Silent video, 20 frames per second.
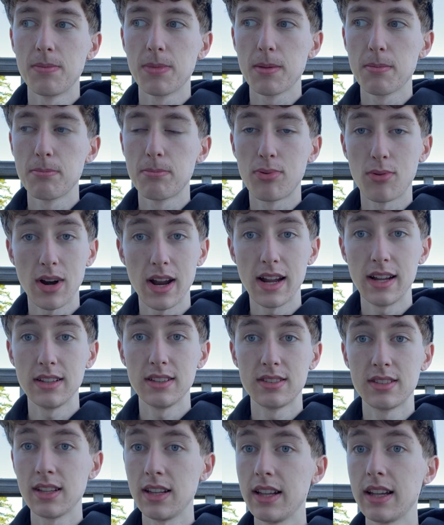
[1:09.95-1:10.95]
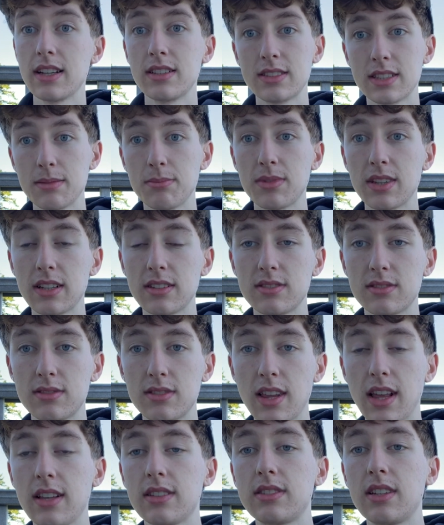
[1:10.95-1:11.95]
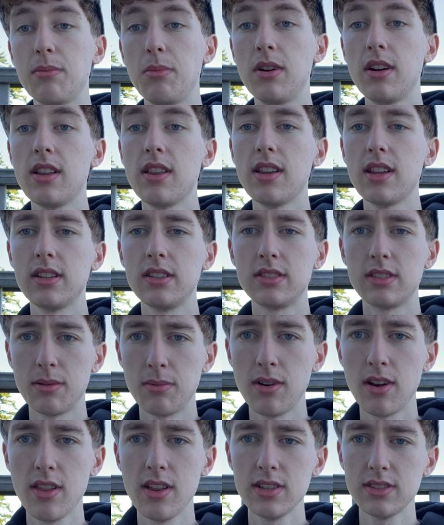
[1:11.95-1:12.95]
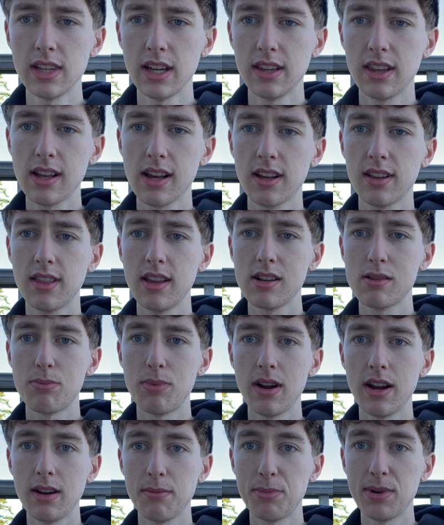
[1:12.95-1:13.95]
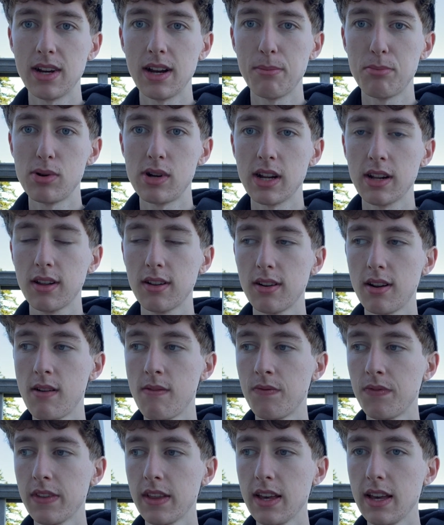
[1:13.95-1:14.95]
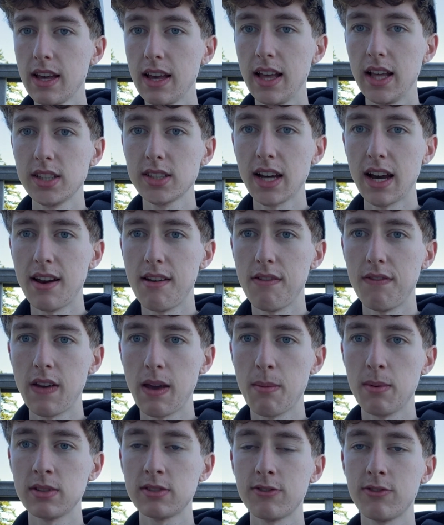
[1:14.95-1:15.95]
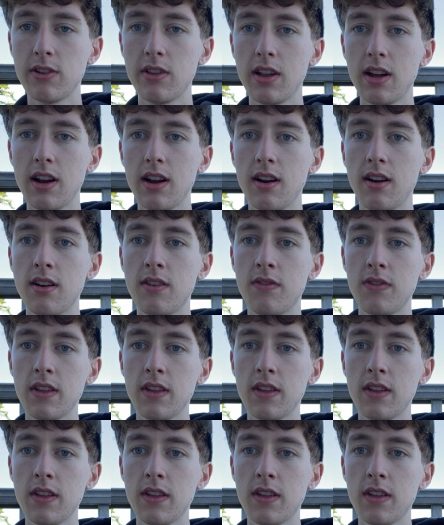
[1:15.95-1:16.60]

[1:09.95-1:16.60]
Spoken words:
brands like something similar to this. I think this brand in particular is kind of famous for their